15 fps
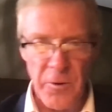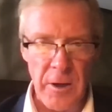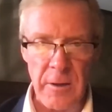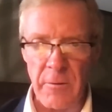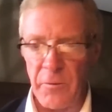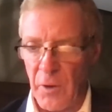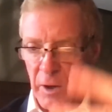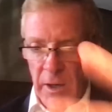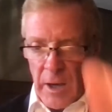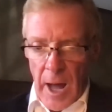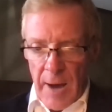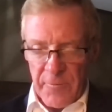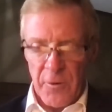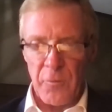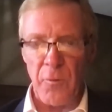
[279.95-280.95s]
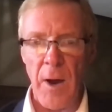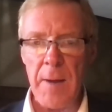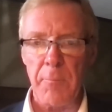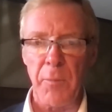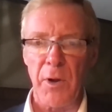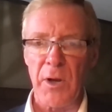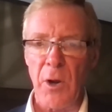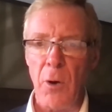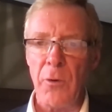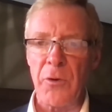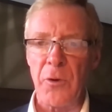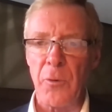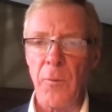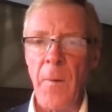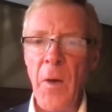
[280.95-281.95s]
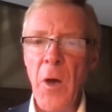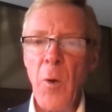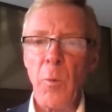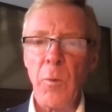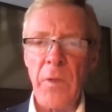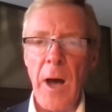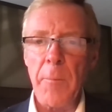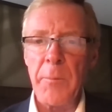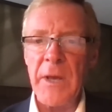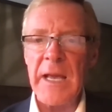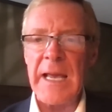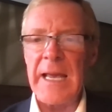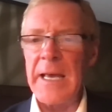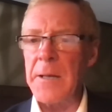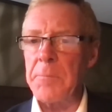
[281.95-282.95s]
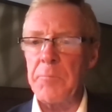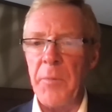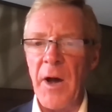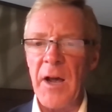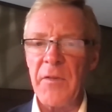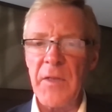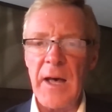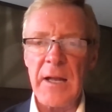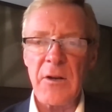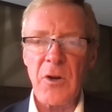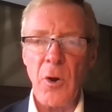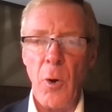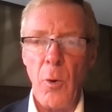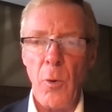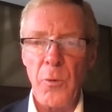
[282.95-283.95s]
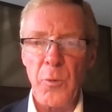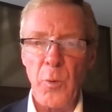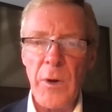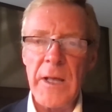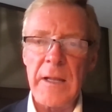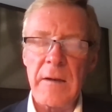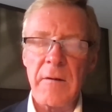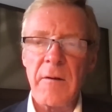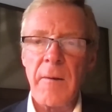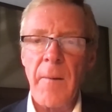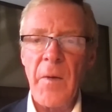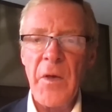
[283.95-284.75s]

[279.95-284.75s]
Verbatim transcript: front of you, the lava right below you, without being hit by that cold wind.